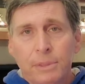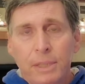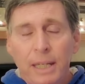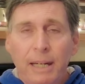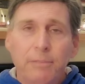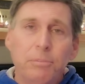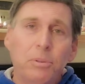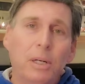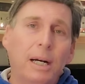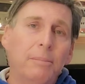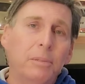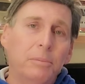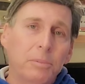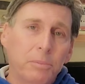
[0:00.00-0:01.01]
to have
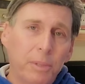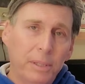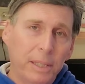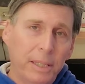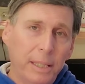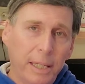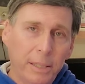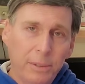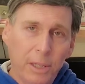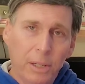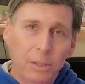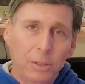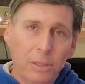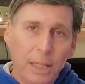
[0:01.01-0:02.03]
problems within their
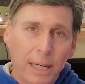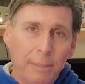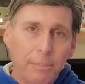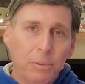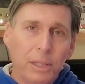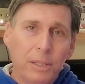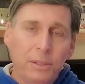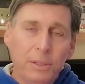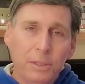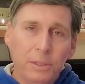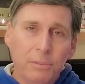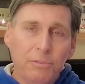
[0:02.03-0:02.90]
own operations.